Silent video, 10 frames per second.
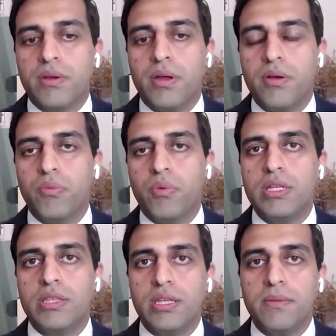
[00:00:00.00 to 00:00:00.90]
When you
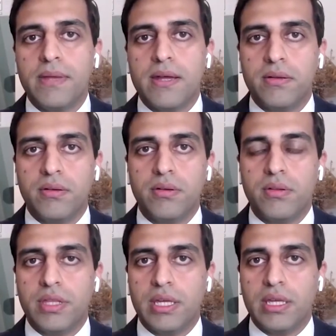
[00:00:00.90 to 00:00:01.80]
think about
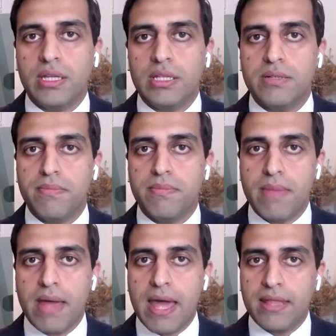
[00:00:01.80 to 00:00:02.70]
the
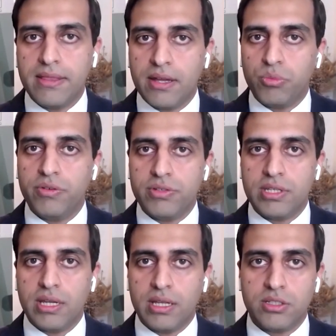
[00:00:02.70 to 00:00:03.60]
demand that we've
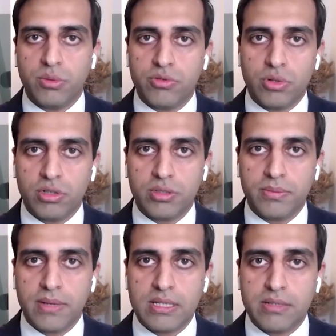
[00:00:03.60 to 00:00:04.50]
seen, so we've talked
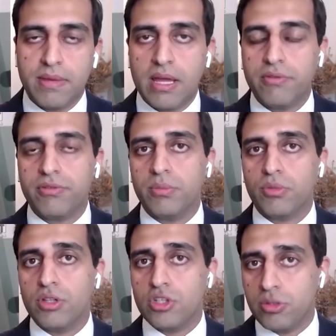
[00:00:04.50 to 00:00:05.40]
about demand from
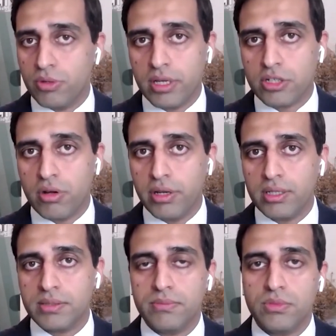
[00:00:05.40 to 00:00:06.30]
consumer
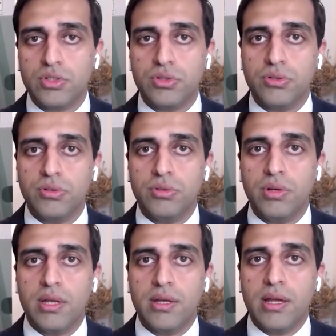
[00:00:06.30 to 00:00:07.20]
electronics
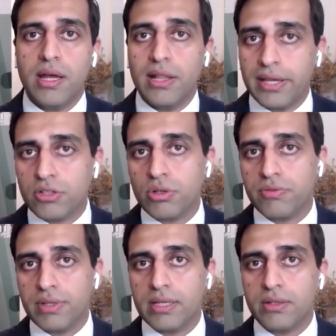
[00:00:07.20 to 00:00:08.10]
to
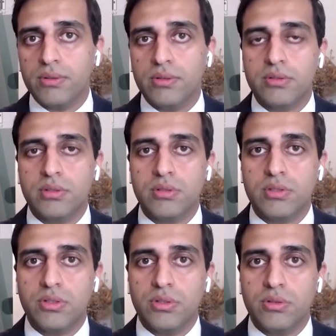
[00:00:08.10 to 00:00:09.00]
electric vehicles
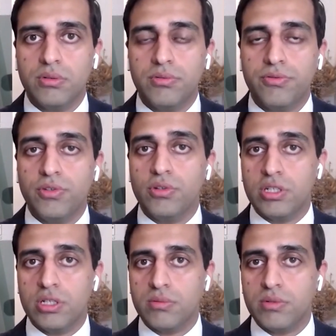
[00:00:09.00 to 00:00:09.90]
to
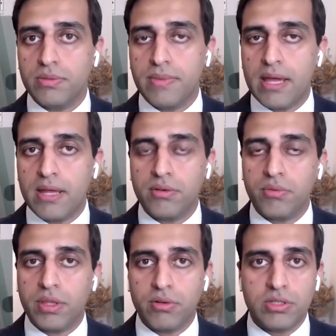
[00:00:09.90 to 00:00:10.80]
future demand,
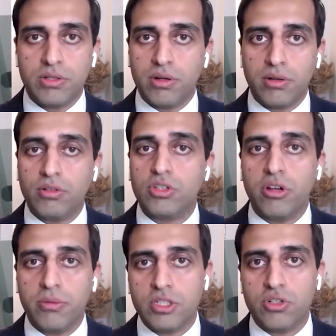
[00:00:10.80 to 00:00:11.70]
whether it's,
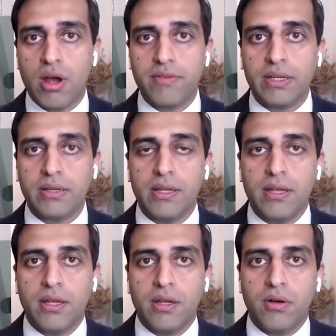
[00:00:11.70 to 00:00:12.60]
autonomous driving.
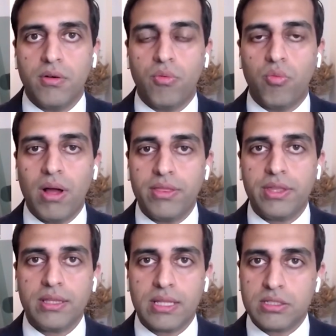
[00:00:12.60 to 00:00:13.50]
One thing
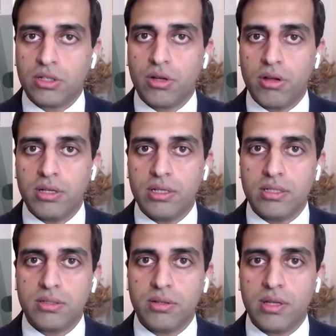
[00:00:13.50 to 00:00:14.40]
that's occurred is
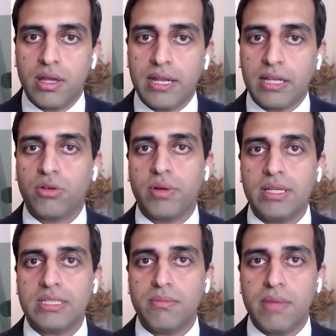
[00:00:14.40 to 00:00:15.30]
an increased
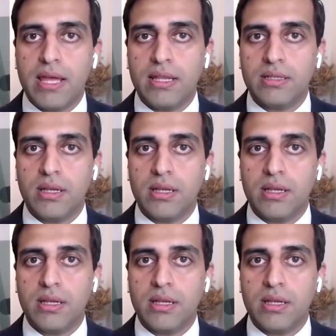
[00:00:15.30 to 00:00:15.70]
demand